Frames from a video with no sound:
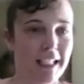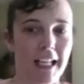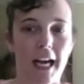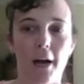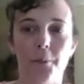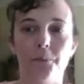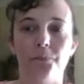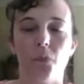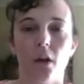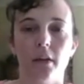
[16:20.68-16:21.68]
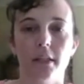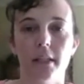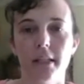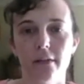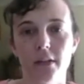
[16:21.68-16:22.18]
So
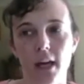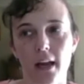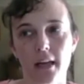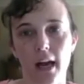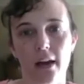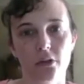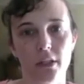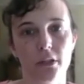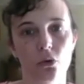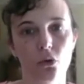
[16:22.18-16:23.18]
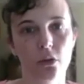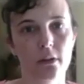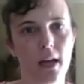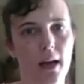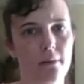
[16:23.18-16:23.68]
700 to 800 is good.
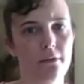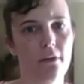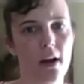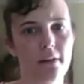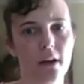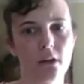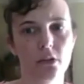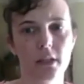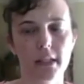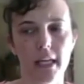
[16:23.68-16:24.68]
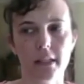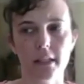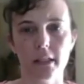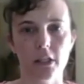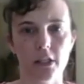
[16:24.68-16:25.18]
500 tends
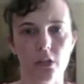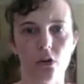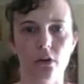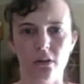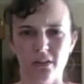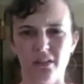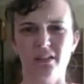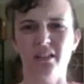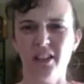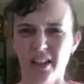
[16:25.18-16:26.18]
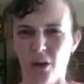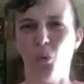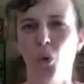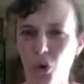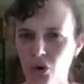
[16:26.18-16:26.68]
to just not, you know, that
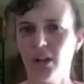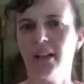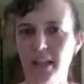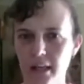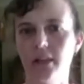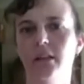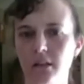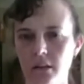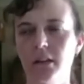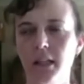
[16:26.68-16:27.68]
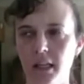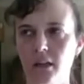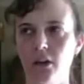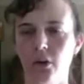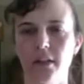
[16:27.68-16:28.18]
whirl at the end to get it
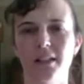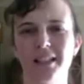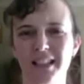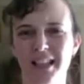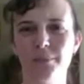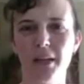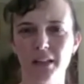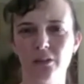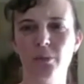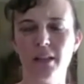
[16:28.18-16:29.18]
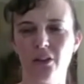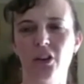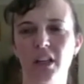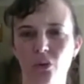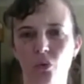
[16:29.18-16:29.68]
going can be a little bit slow
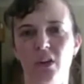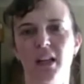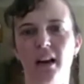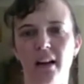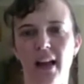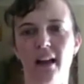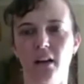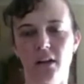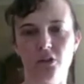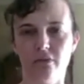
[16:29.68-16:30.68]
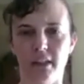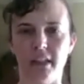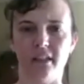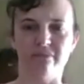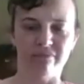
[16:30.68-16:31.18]
to get all the gunk out and to
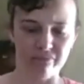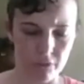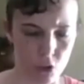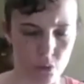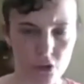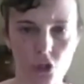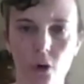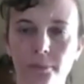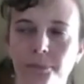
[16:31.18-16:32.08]
really do its job.